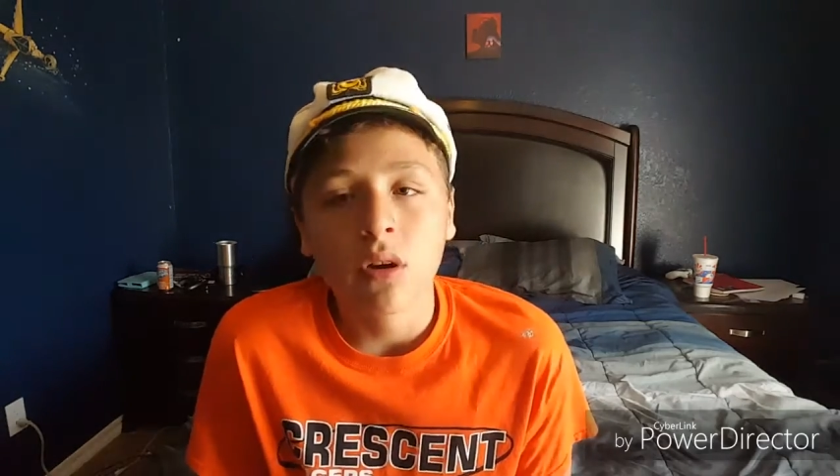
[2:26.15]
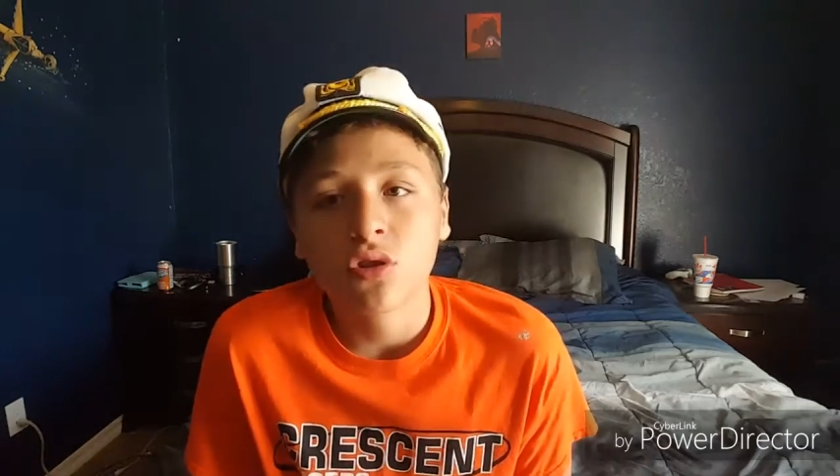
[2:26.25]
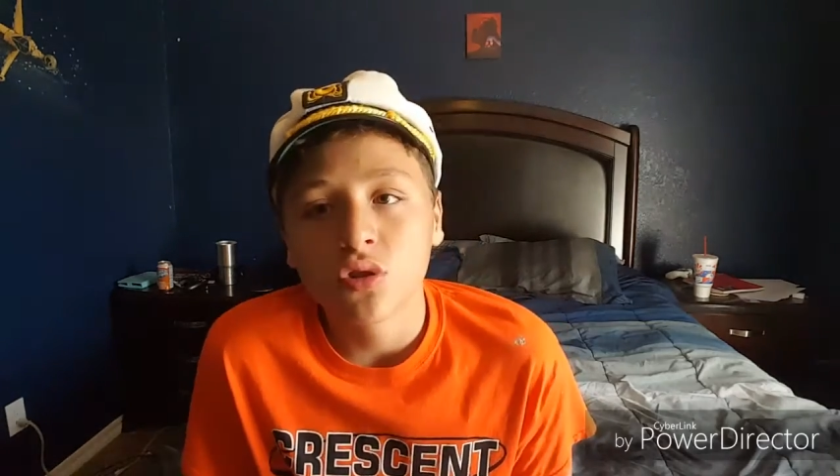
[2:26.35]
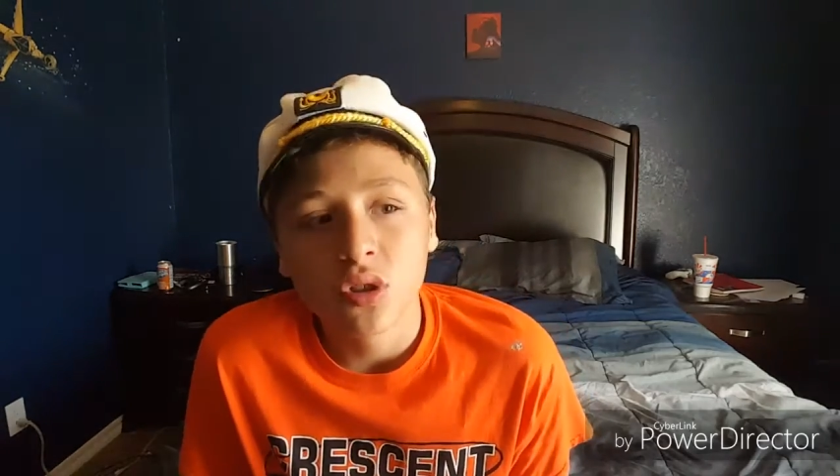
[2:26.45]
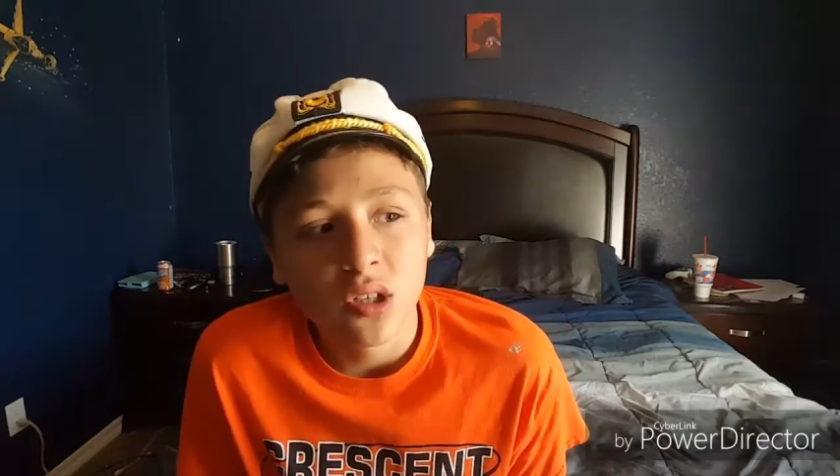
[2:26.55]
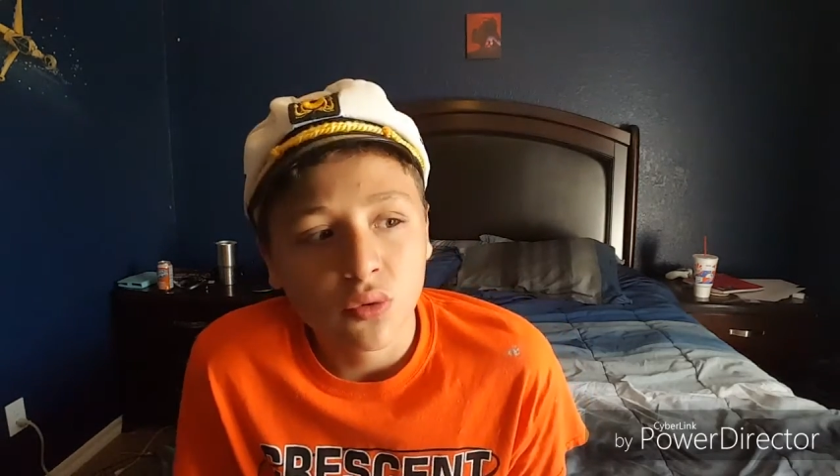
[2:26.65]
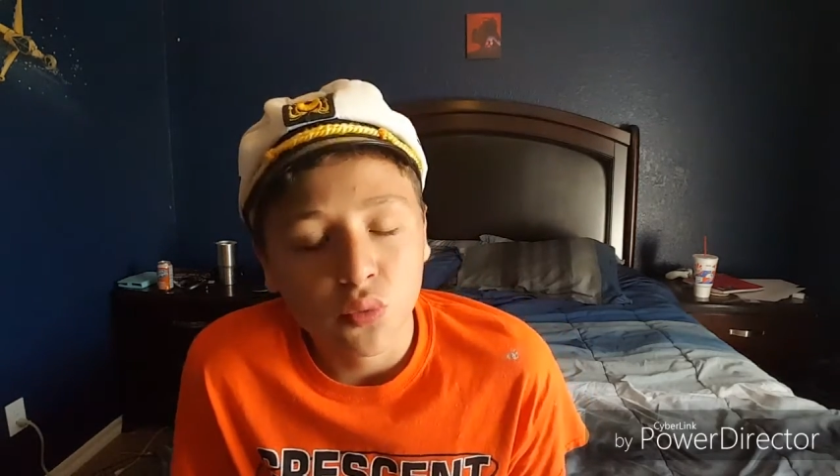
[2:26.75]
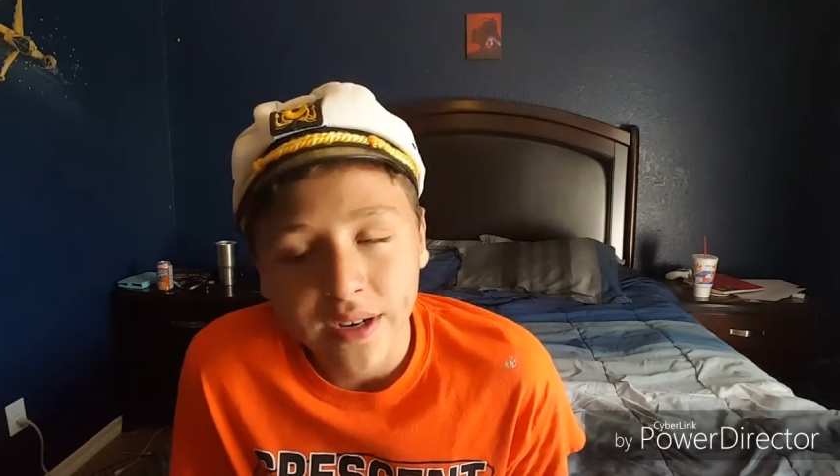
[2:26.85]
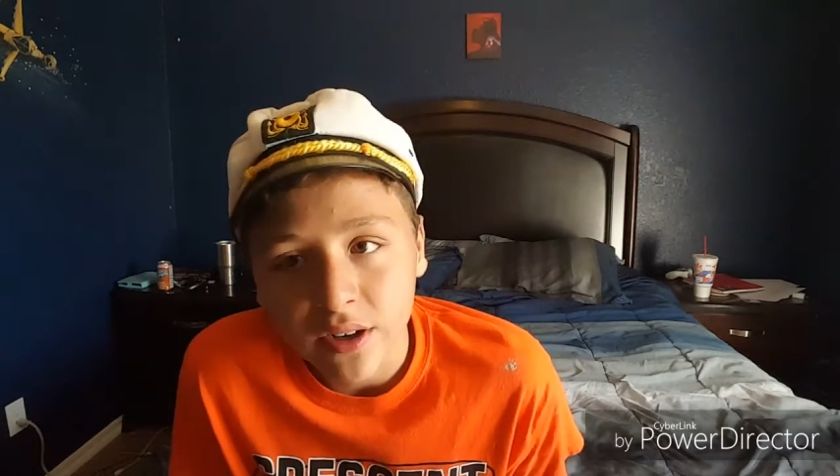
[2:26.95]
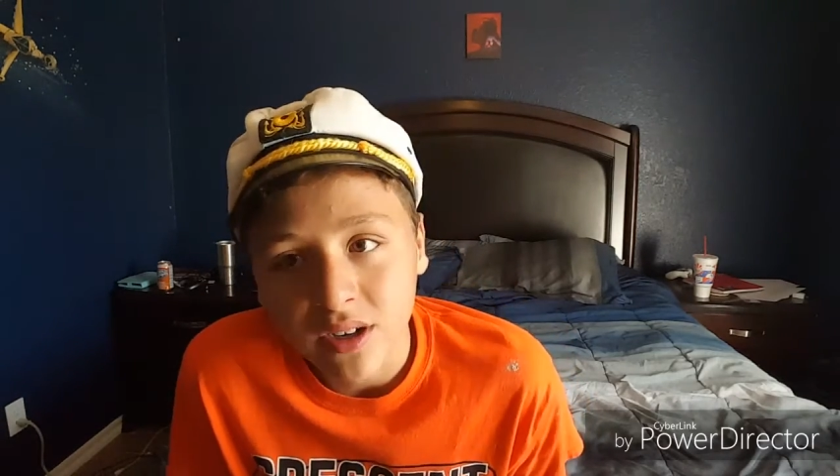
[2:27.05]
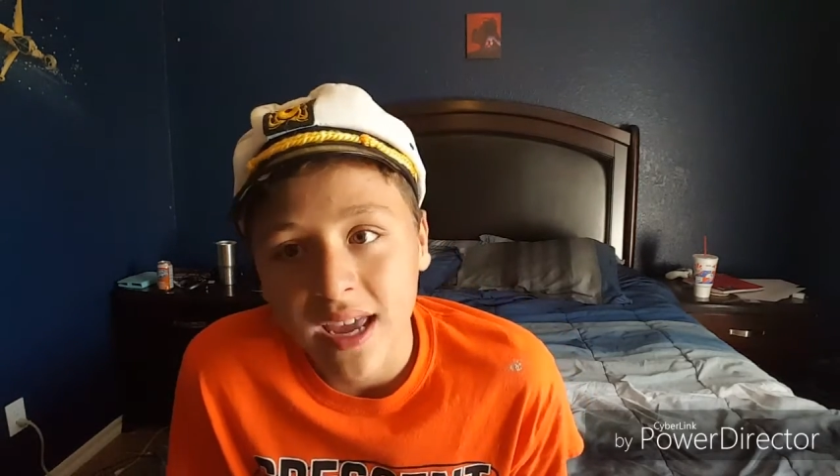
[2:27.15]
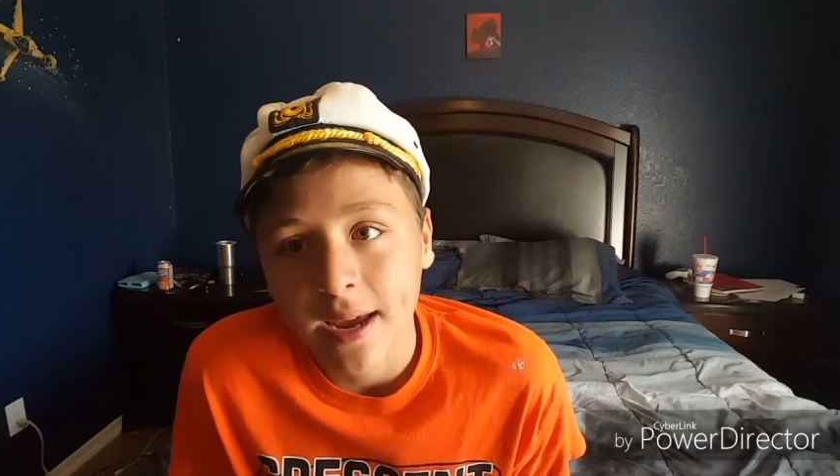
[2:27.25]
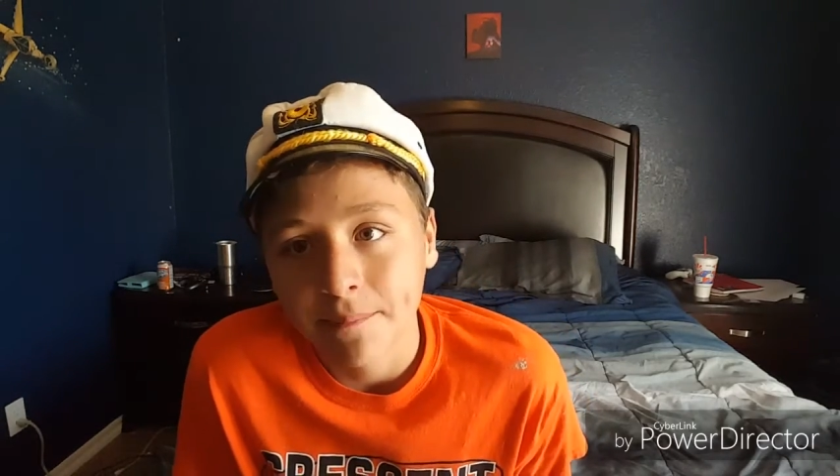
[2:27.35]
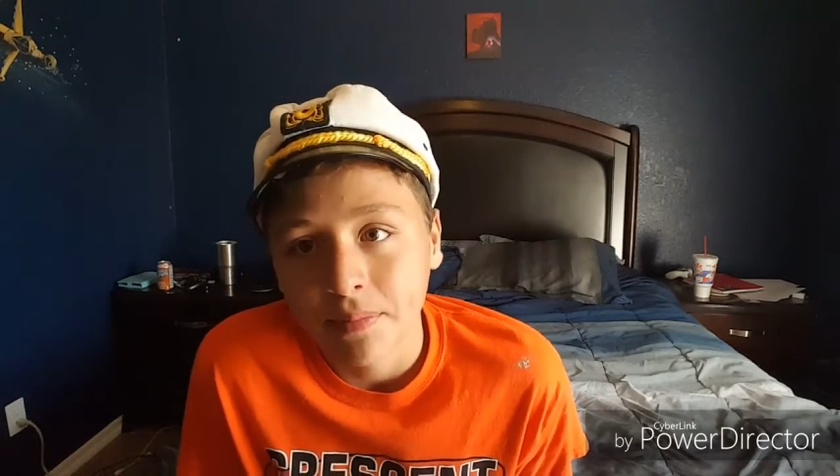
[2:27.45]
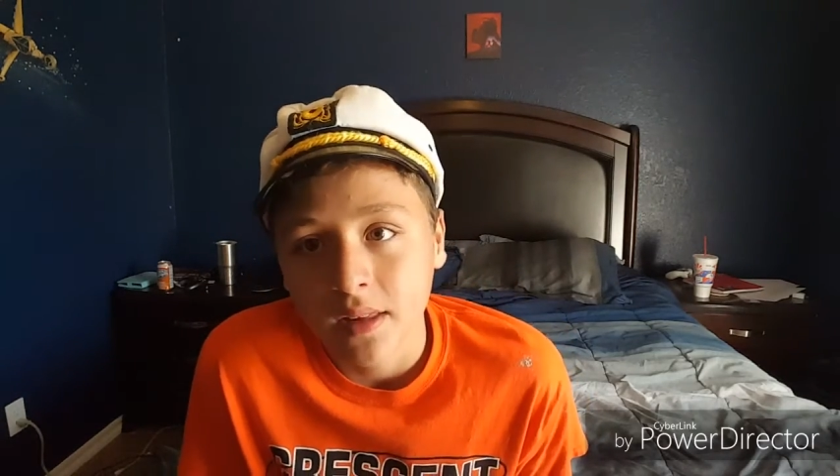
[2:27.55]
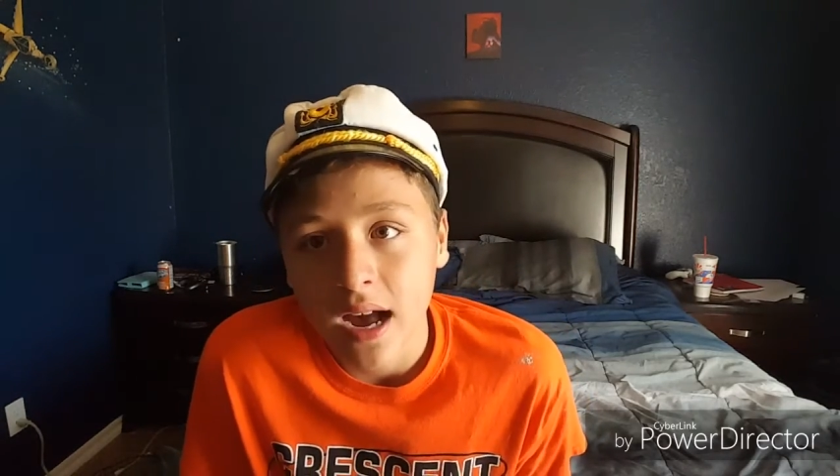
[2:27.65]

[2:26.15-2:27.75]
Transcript: want the real game.